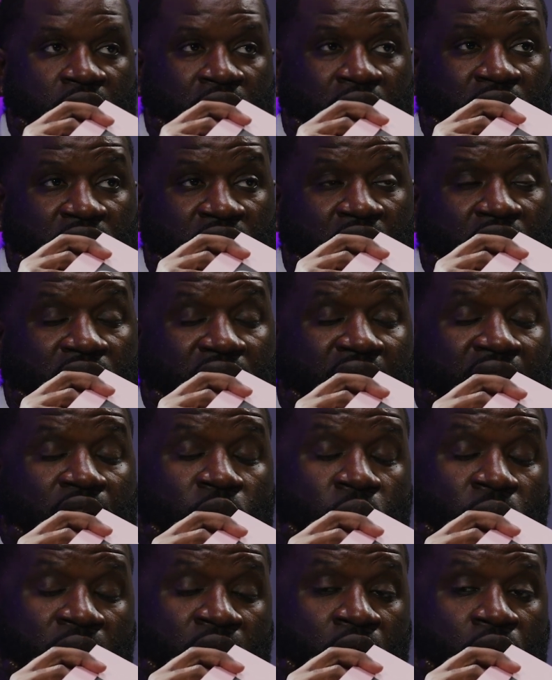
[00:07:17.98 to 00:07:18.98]
y'all look
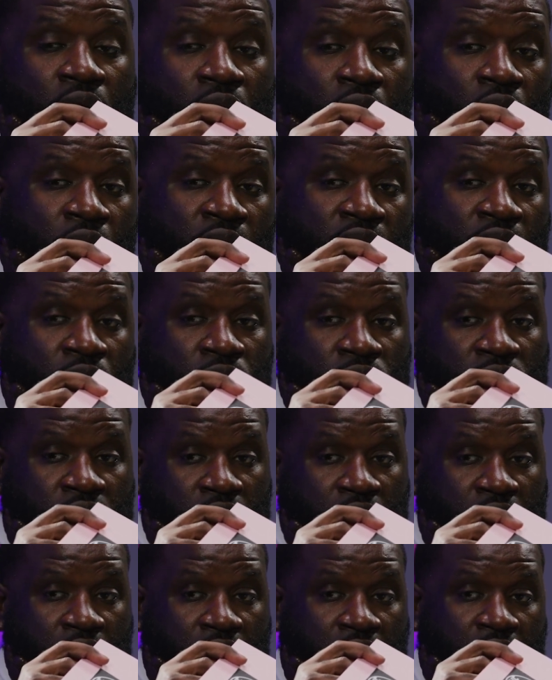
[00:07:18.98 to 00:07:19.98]
like a
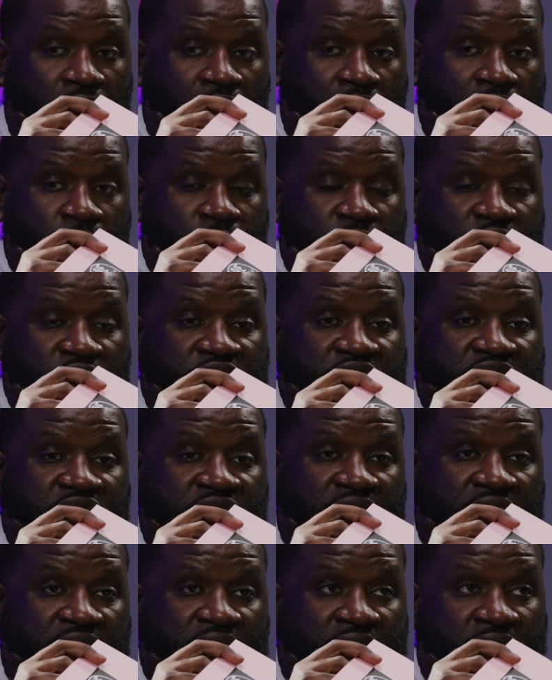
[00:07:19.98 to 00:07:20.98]
well-oiled
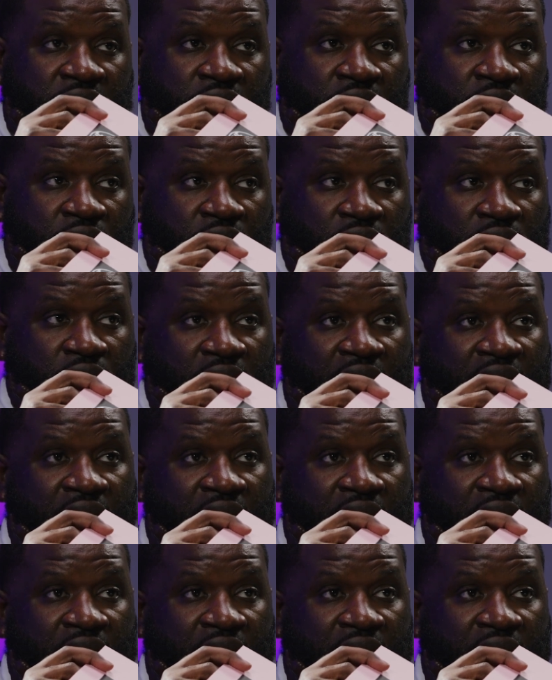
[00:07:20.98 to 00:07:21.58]
machine